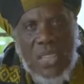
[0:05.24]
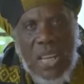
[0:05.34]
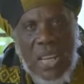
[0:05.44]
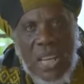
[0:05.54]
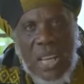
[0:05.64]

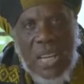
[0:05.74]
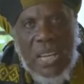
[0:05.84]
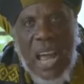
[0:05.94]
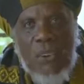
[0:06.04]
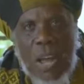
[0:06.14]
say.
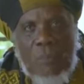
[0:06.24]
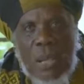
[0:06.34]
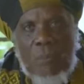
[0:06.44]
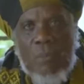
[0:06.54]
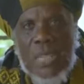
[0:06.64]
The Arab
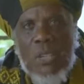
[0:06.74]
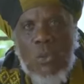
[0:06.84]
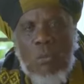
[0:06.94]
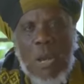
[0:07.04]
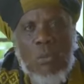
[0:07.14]
them tell
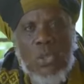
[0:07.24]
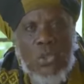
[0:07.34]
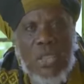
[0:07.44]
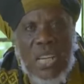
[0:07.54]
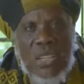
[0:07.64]
the woman must
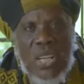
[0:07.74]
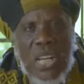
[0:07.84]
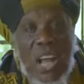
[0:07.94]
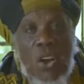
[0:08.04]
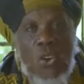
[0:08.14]
do this and do
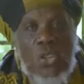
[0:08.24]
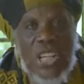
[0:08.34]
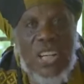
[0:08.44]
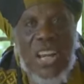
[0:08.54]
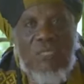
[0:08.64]
that. It's a
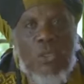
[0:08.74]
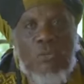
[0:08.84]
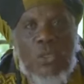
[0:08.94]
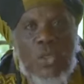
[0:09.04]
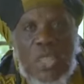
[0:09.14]
culture, it's nothing
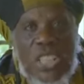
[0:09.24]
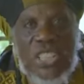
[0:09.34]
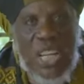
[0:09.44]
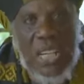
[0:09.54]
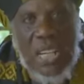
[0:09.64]
to do with
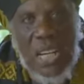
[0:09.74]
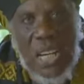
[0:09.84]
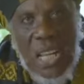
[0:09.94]
religion.